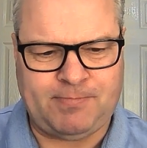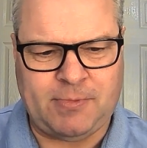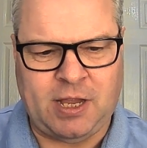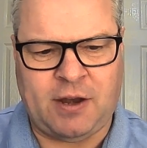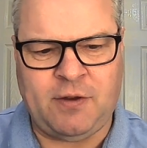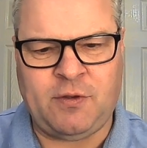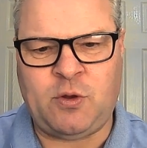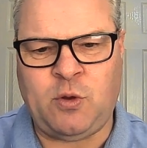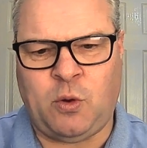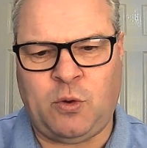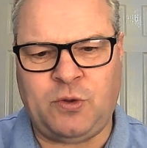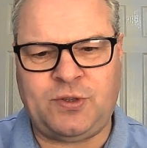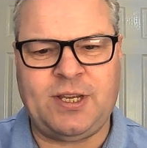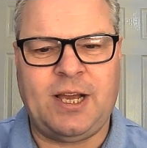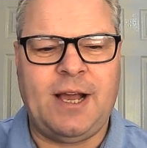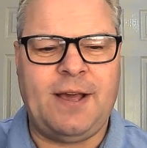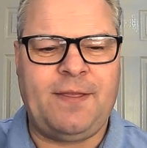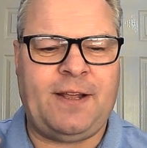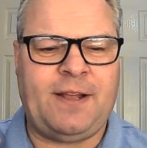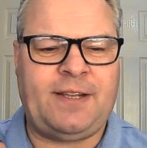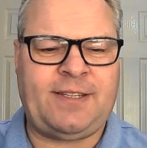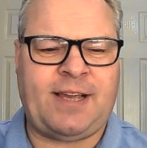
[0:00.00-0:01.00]
And of course,
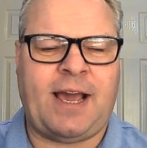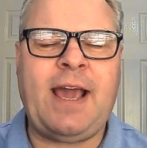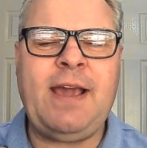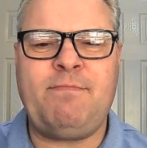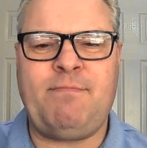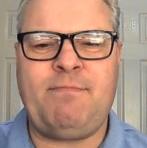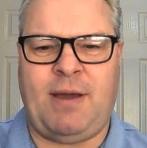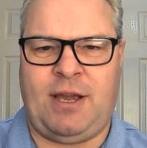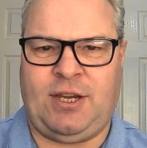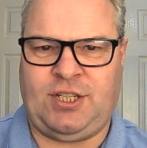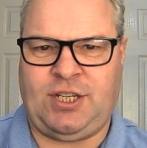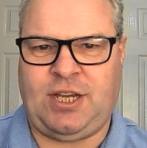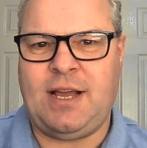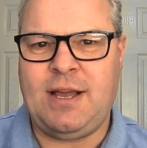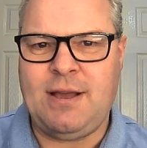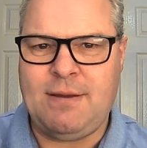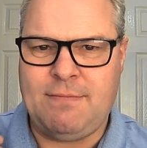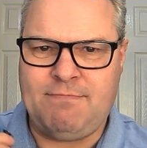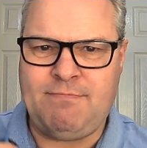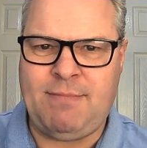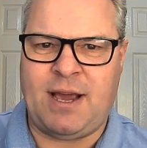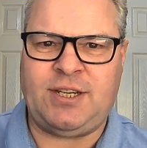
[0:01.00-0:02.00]
the tape measure
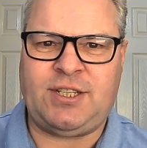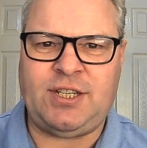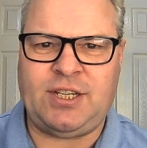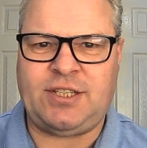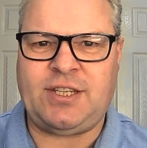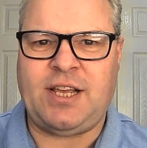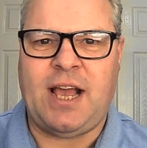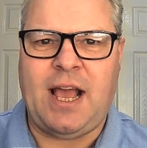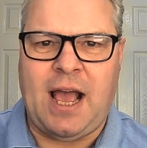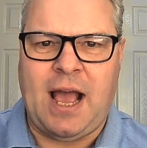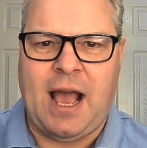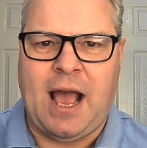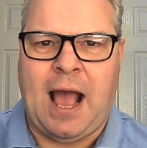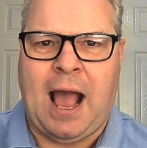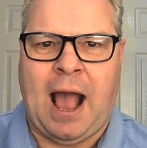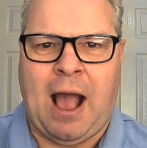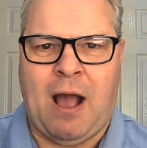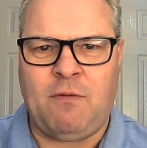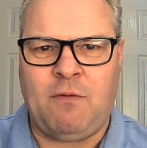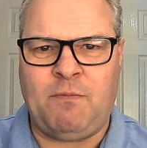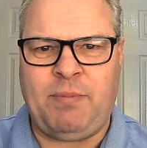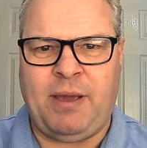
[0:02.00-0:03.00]
measures
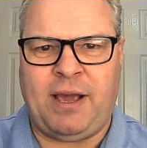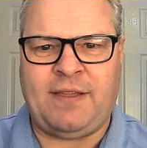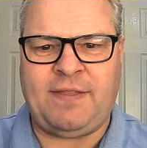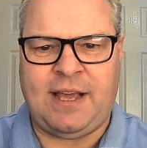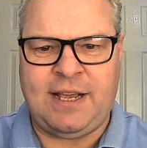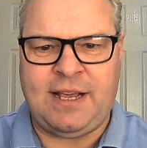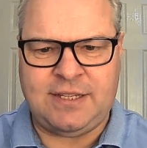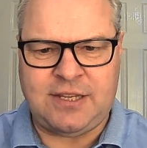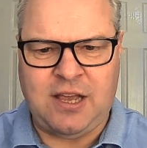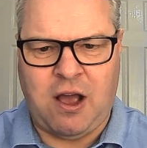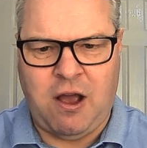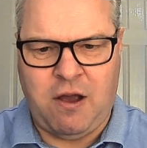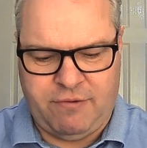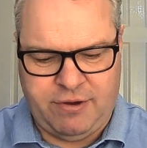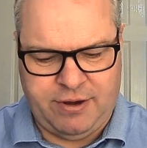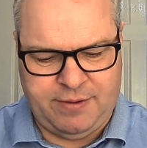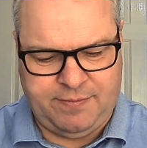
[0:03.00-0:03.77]
how big things are.